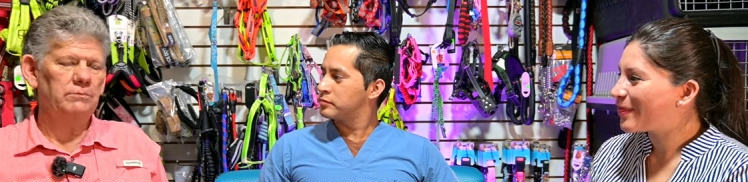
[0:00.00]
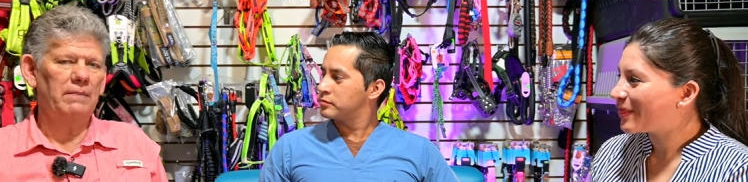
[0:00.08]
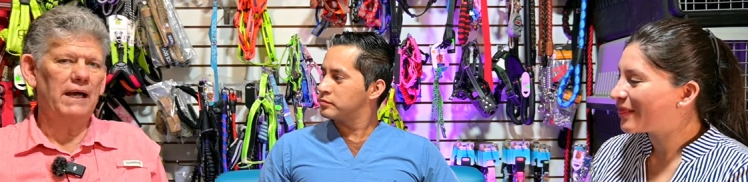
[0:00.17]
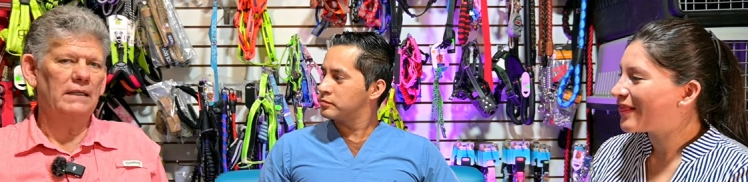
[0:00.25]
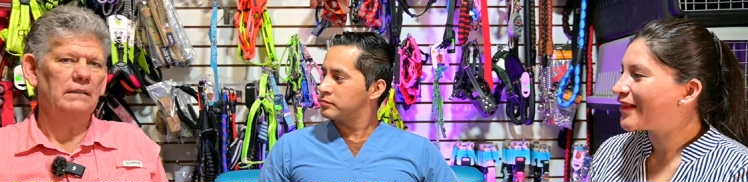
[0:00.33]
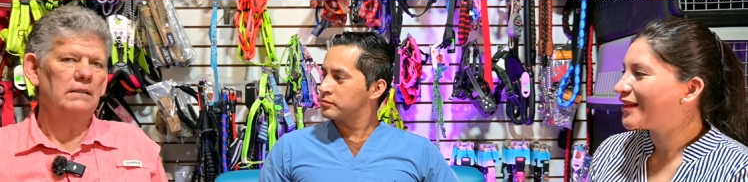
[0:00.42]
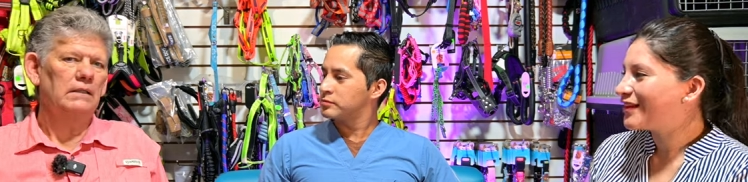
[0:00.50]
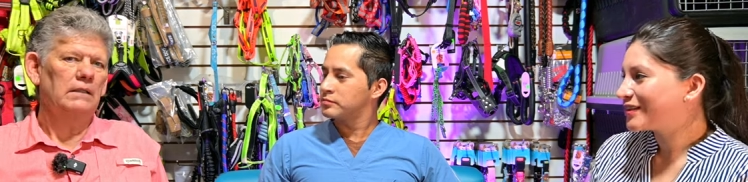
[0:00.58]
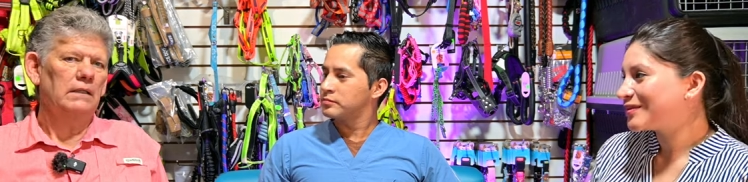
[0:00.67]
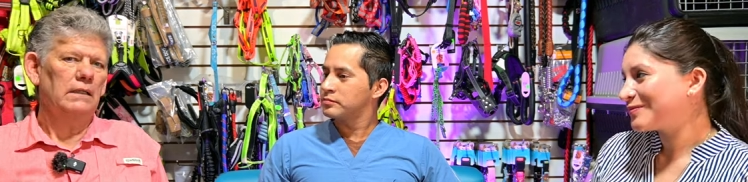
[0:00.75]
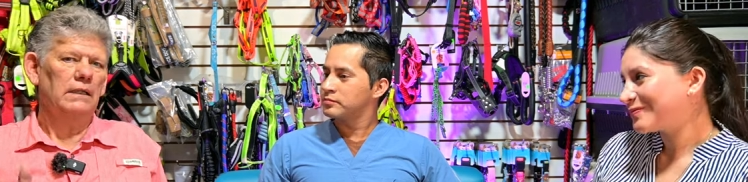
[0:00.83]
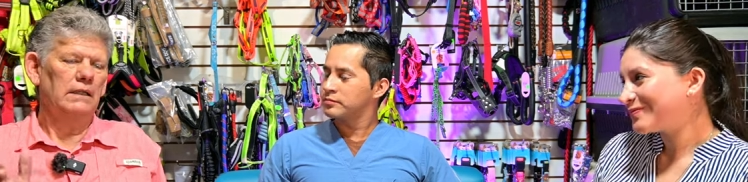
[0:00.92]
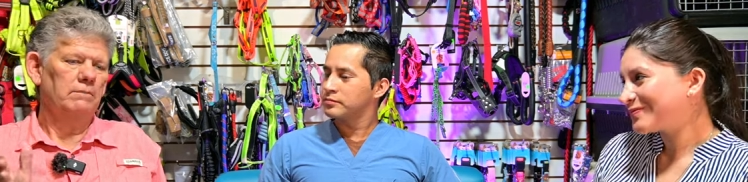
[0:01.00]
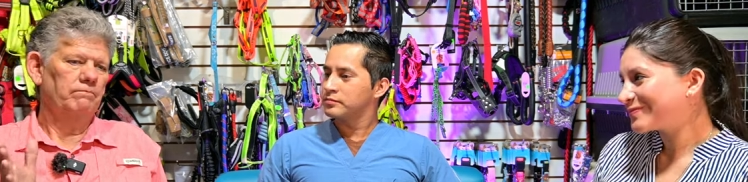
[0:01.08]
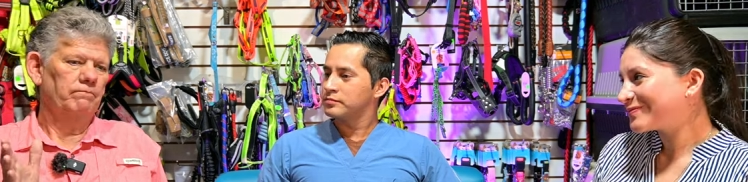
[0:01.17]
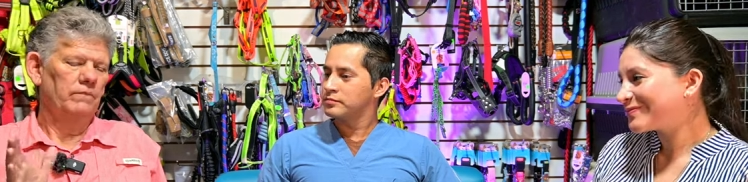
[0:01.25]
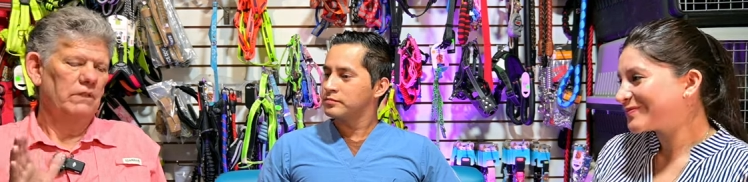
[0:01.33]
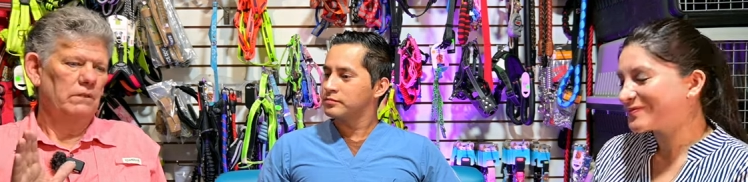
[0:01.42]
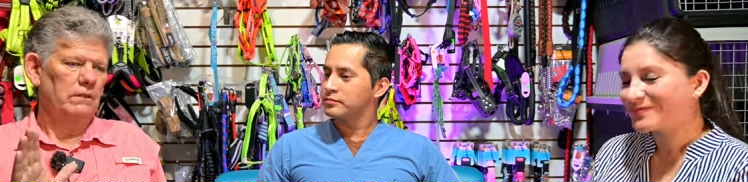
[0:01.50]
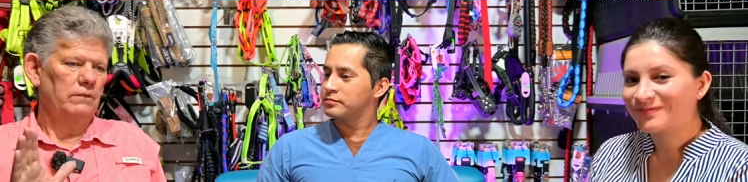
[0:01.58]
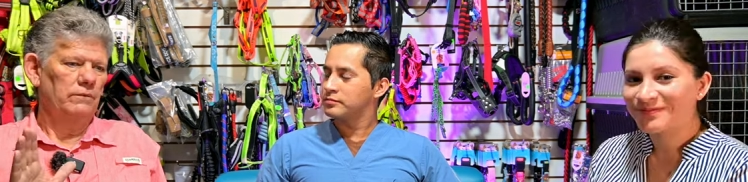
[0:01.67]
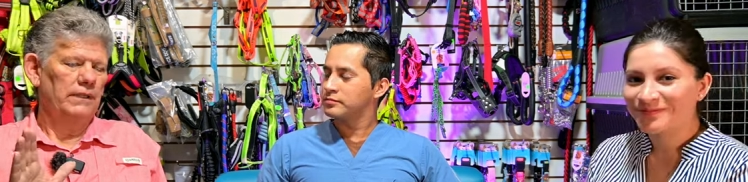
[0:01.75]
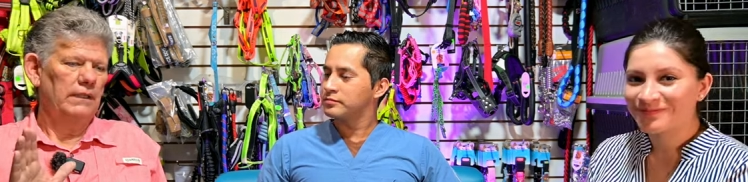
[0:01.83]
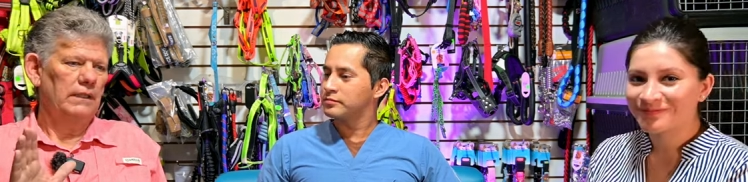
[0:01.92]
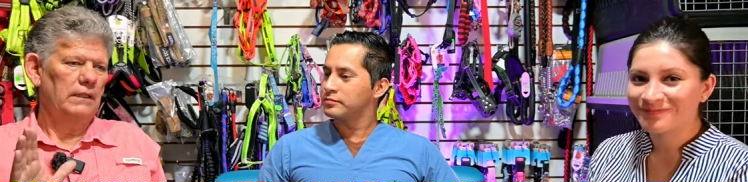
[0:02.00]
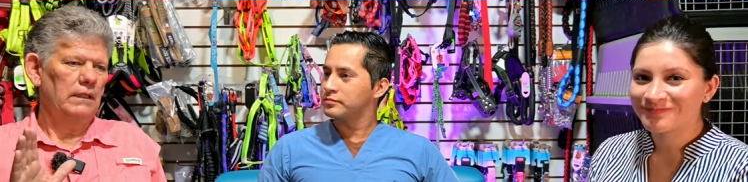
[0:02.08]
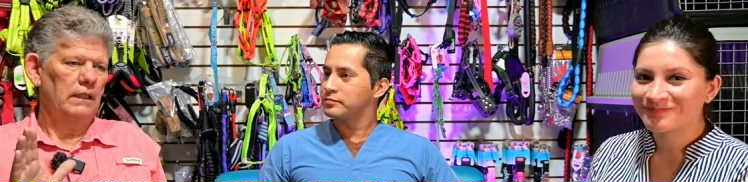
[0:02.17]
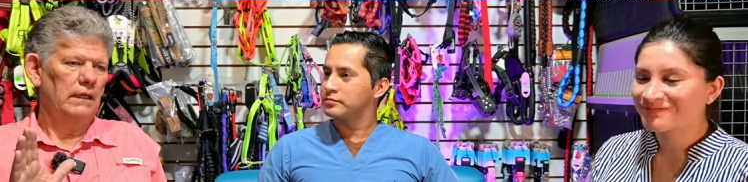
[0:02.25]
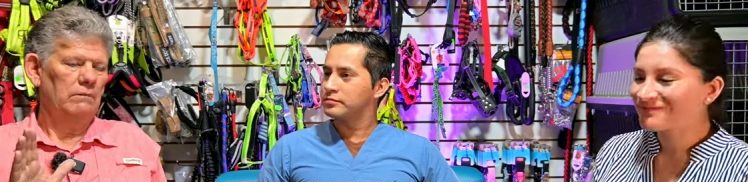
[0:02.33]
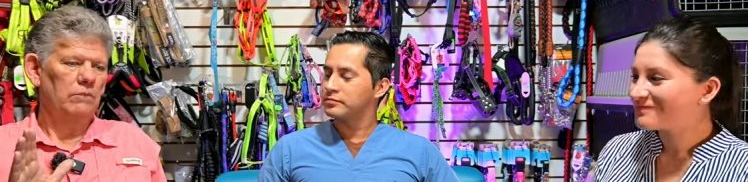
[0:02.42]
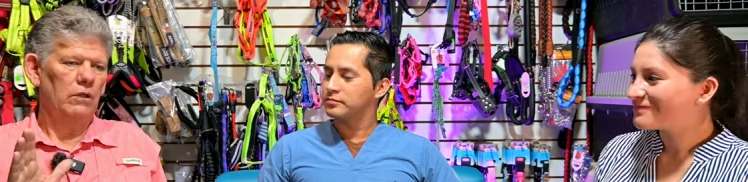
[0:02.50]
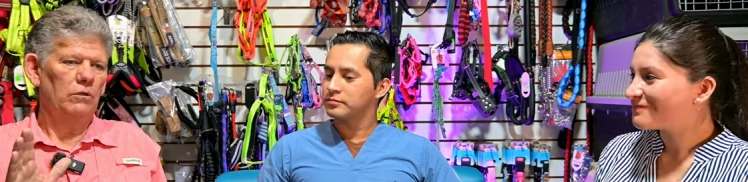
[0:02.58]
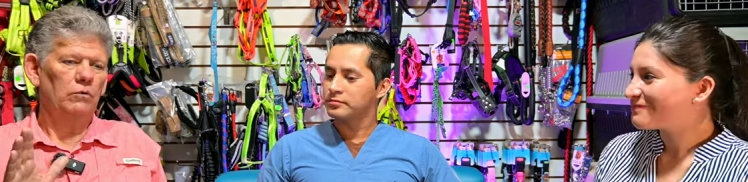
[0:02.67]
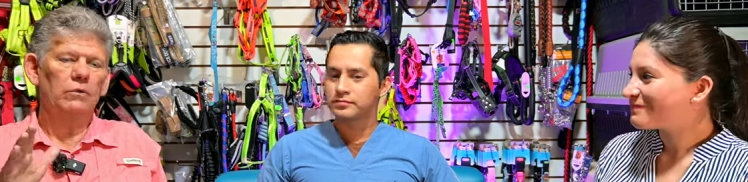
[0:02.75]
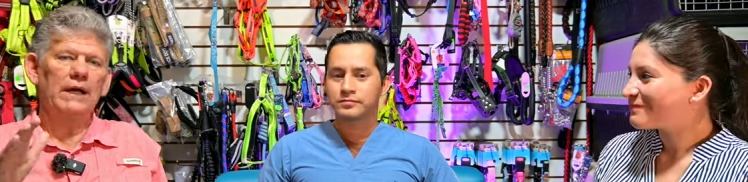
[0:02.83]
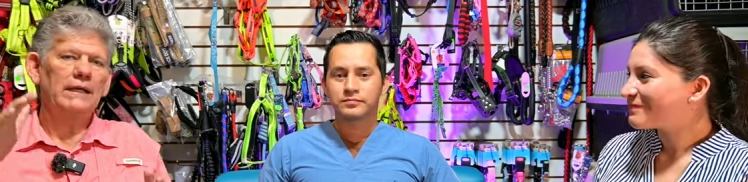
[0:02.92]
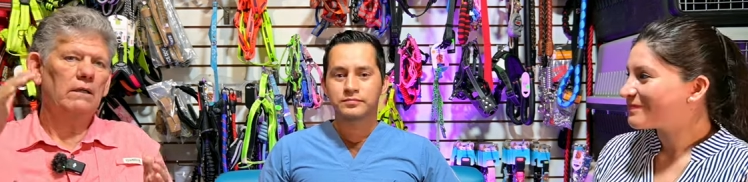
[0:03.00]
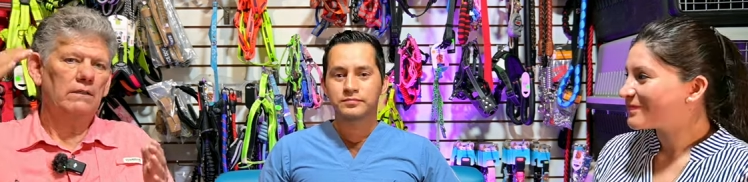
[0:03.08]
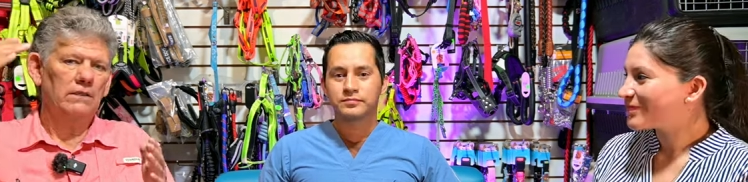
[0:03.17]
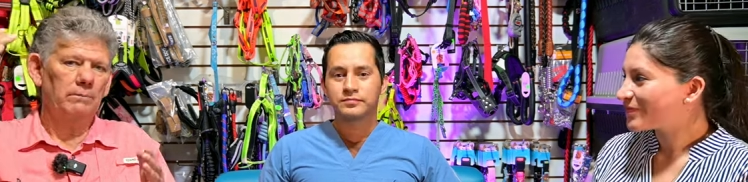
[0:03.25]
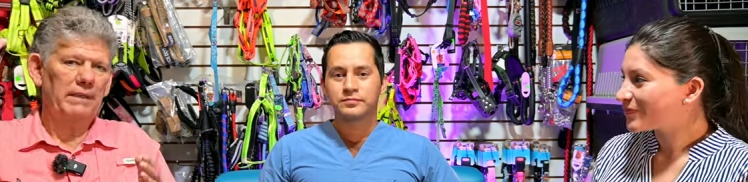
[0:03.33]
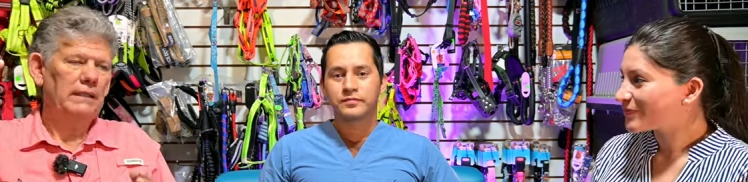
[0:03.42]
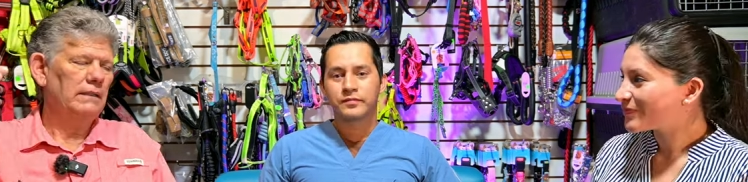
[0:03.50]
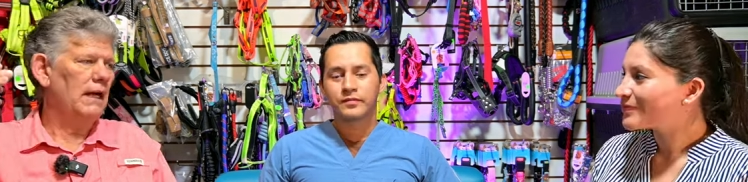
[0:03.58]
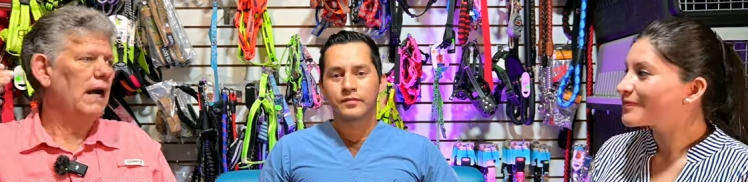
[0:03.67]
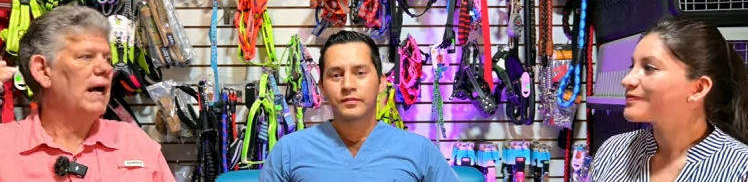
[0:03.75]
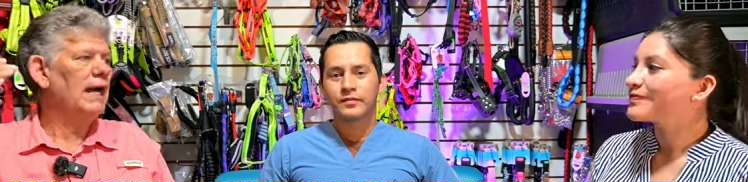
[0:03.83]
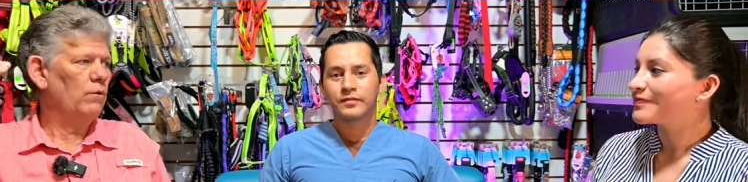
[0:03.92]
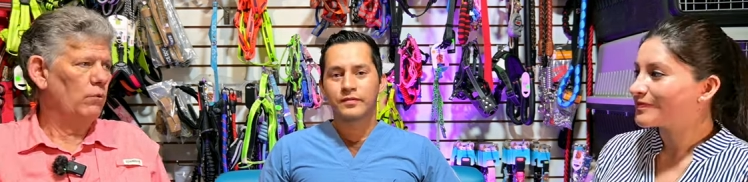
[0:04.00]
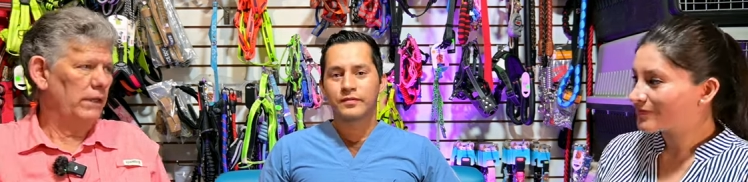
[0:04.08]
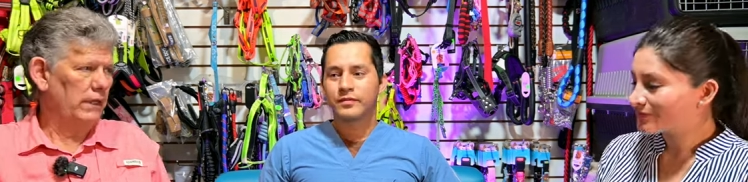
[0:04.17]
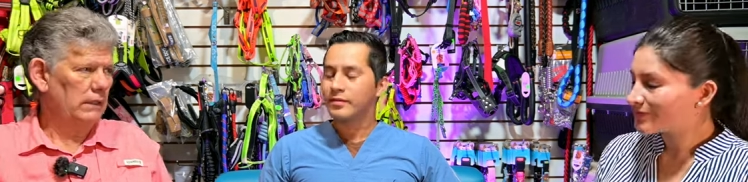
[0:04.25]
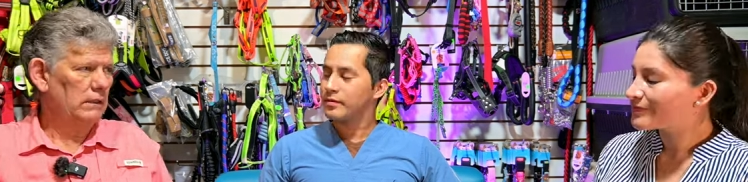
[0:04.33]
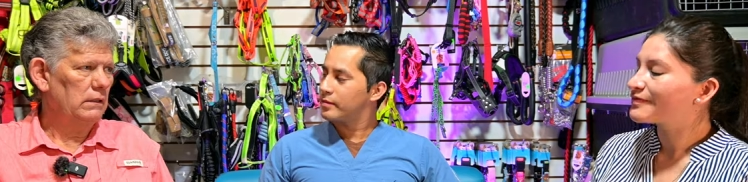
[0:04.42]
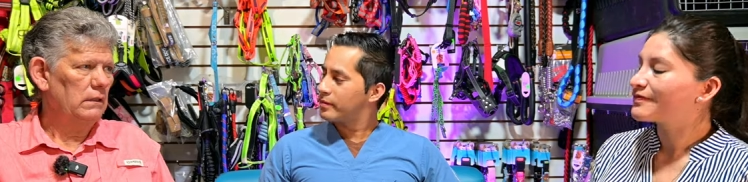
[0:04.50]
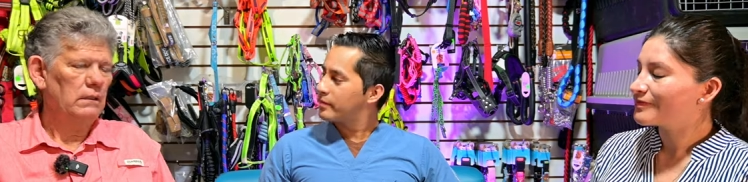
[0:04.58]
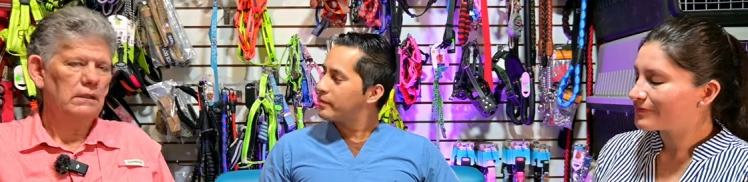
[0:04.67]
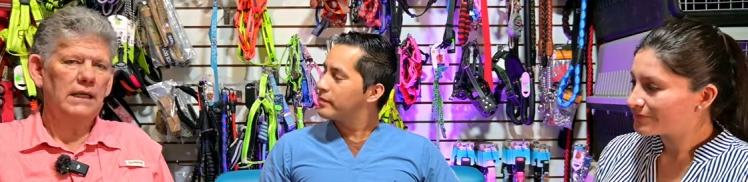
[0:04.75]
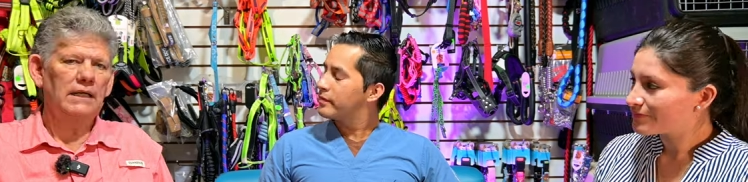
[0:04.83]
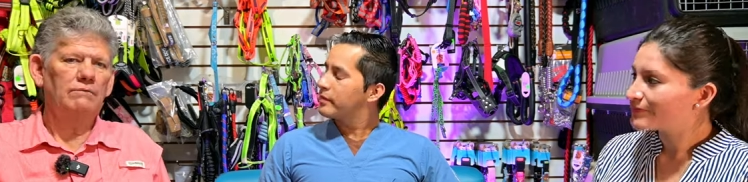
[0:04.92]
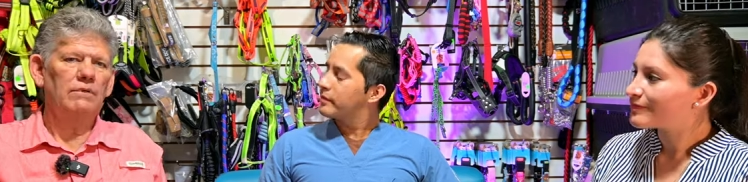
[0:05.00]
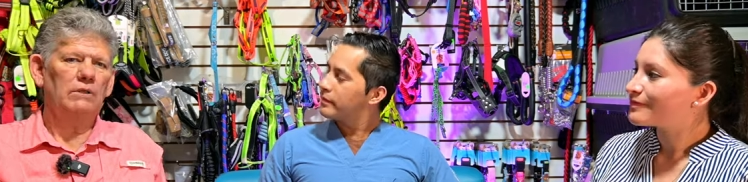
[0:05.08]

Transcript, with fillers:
Speaker 1: spot. They are right on the main highway, kind of